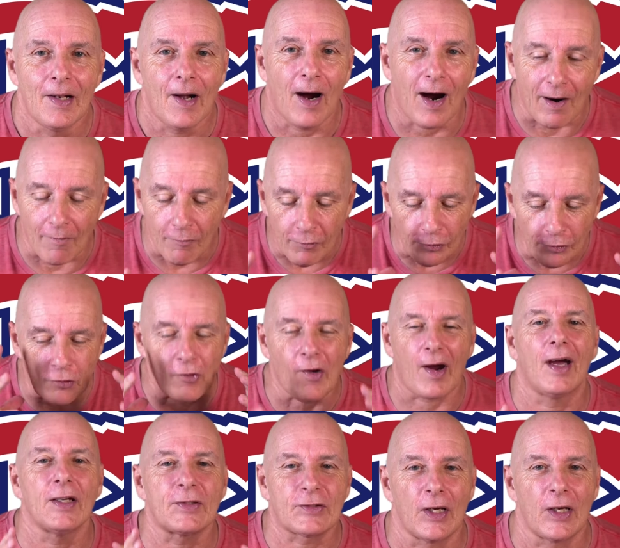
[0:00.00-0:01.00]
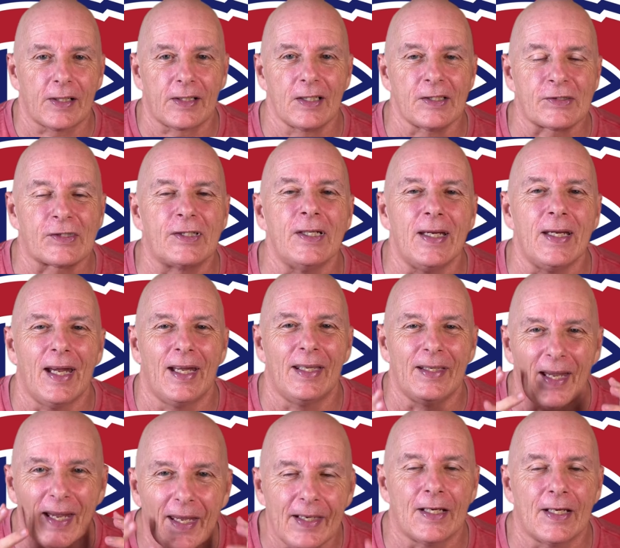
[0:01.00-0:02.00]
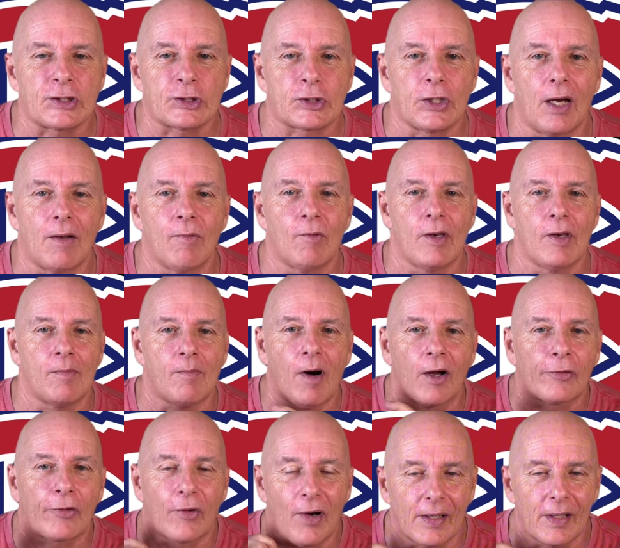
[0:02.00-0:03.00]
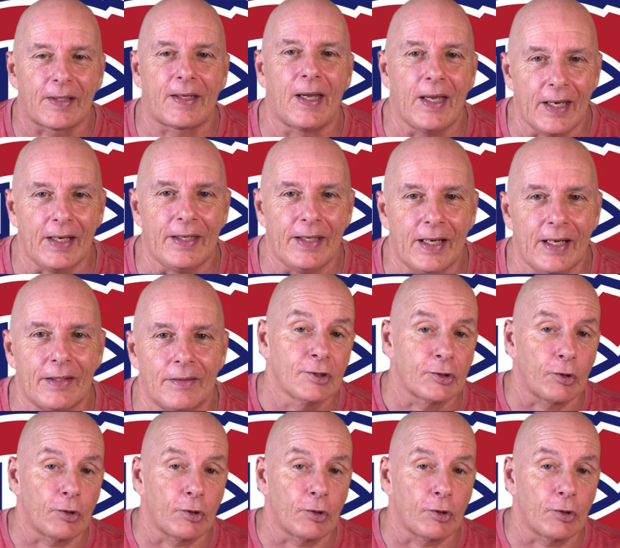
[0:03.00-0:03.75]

of Juraj Slafkovsky and NHL with the Montreal Canadiens.